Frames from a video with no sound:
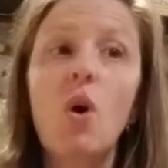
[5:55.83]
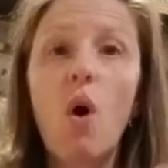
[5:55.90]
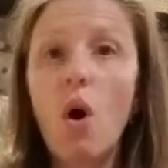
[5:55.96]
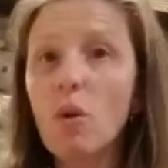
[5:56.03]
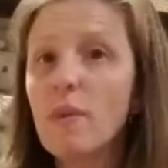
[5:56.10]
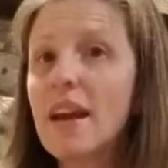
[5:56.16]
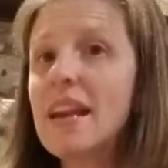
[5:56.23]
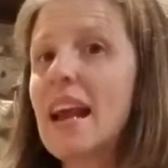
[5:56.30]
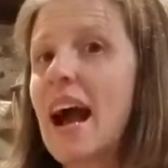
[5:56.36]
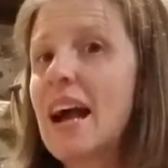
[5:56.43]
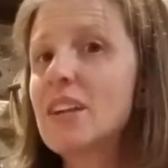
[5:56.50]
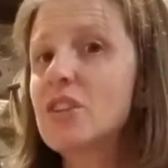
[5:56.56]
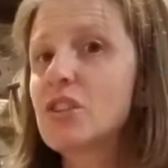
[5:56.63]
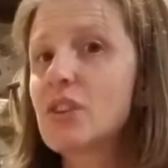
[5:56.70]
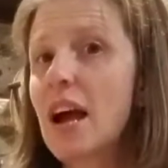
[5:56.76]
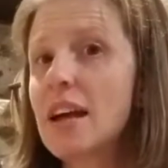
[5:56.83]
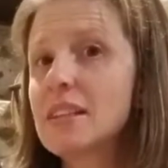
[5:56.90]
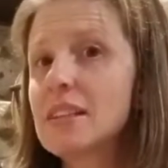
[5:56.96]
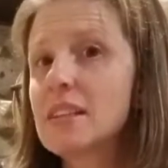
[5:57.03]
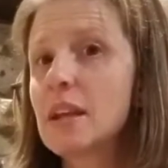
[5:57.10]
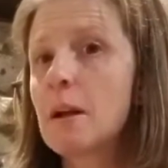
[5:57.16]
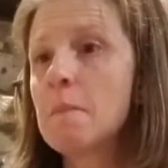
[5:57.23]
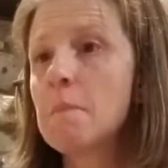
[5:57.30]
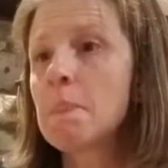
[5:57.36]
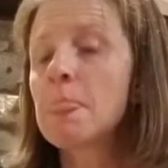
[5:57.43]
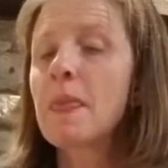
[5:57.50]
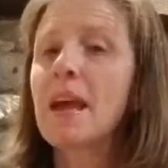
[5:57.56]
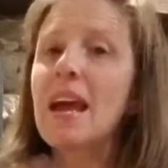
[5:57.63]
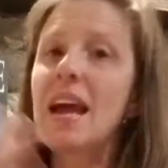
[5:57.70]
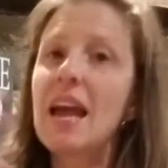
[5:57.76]
already high stress
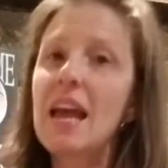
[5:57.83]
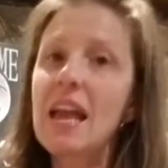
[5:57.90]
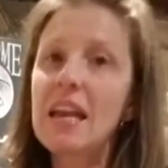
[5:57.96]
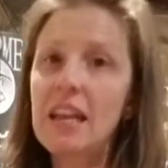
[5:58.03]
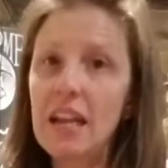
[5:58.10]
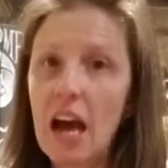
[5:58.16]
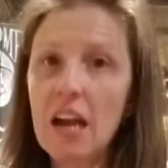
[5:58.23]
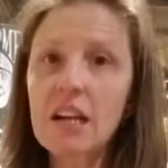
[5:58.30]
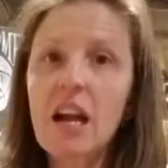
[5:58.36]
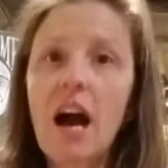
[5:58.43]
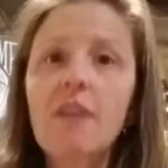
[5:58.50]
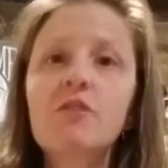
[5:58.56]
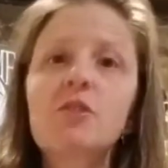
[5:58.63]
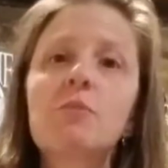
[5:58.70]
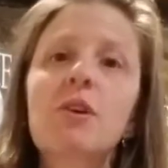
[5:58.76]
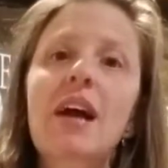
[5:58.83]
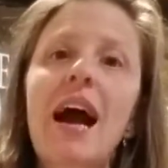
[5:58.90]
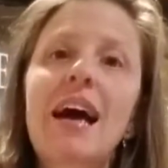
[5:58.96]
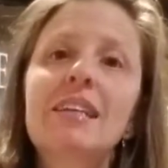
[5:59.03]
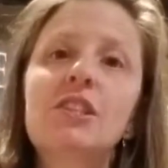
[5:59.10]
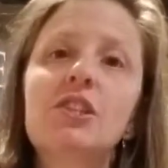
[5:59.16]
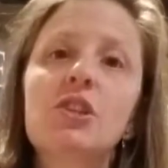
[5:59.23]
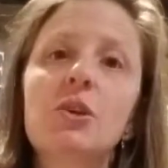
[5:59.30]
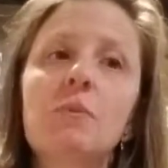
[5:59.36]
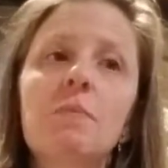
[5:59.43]
in an uncomfortable costume.